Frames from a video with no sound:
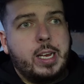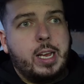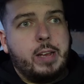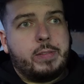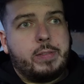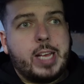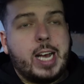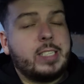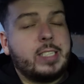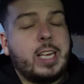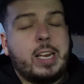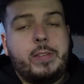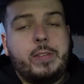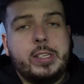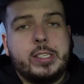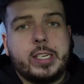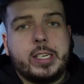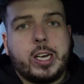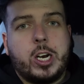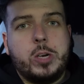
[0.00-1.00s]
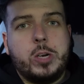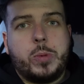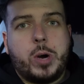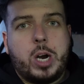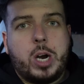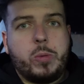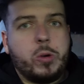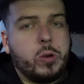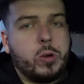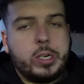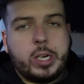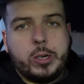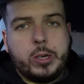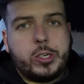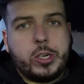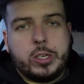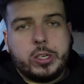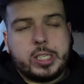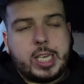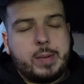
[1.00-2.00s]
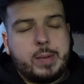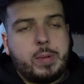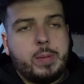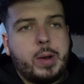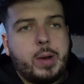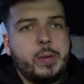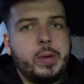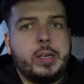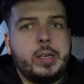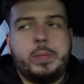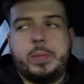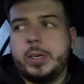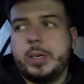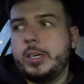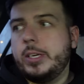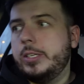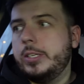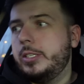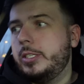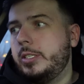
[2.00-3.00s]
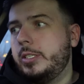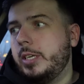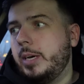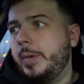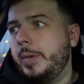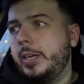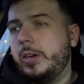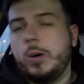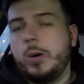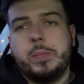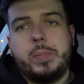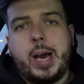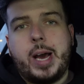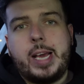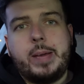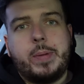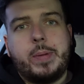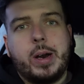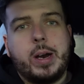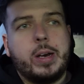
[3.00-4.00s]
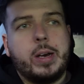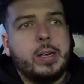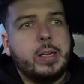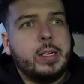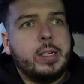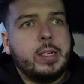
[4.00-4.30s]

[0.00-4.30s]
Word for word: If that's anything to go by, we've got no chance of getting promoted because, I mean, on paper,